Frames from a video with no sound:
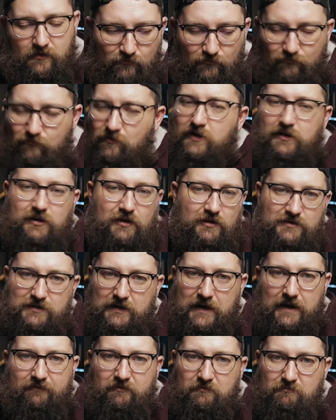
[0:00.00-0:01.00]
records
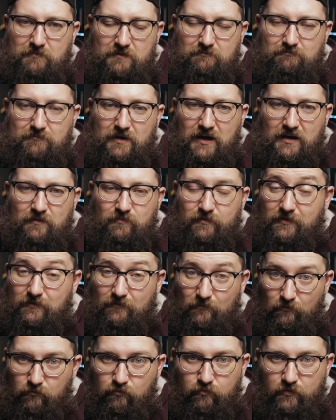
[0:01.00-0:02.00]
haven't been made with
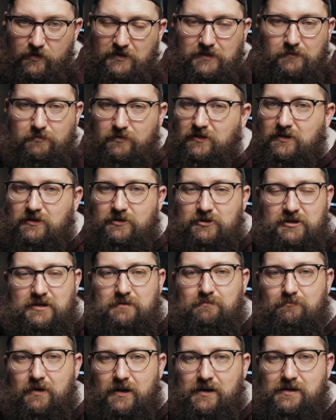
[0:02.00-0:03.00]
really, really
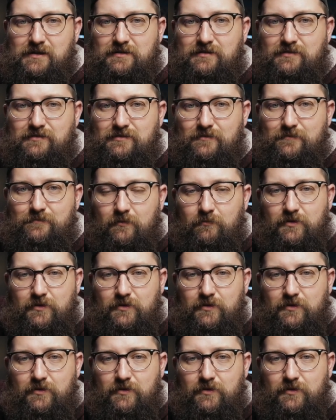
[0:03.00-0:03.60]
cheap mics,